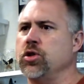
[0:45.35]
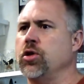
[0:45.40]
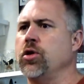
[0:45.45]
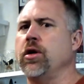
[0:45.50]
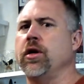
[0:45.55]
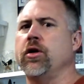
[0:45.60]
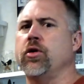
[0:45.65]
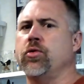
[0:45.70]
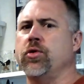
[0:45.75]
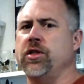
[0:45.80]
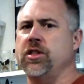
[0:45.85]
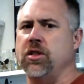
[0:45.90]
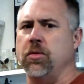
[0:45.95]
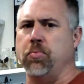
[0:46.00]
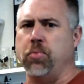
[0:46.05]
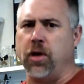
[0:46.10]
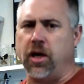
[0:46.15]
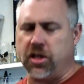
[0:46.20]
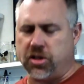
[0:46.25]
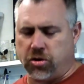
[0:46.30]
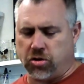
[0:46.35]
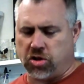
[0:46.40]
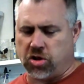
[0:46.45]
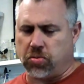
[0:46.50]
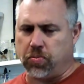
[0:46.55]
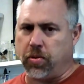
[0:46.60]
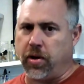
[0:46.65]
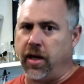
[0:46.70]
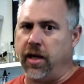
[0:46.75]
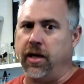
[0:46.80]
You're going to increase the pressure,
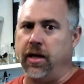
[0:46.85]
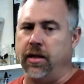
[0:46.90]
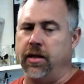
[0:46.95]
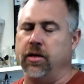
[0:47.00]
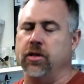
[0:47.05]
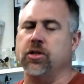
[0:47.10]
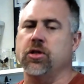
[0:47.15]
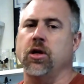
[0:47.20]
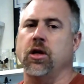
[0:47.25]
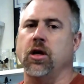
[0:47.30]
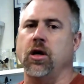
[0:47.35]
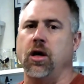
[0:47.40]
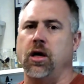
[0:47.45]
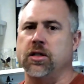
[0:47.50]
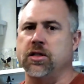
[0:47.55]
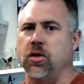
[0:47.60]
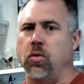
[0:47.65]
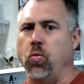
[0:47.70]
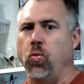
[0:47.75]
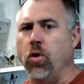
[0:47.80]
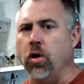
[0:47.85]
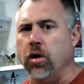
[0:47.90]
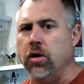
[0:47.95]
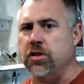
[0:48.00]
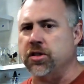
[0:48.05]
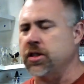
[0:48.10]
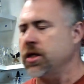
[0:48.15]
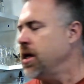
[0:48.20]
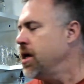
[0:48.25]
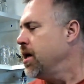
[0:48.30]
spray it in there, it's going to cause it
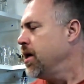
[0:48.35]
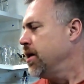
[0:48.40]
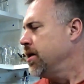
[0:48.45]
worse.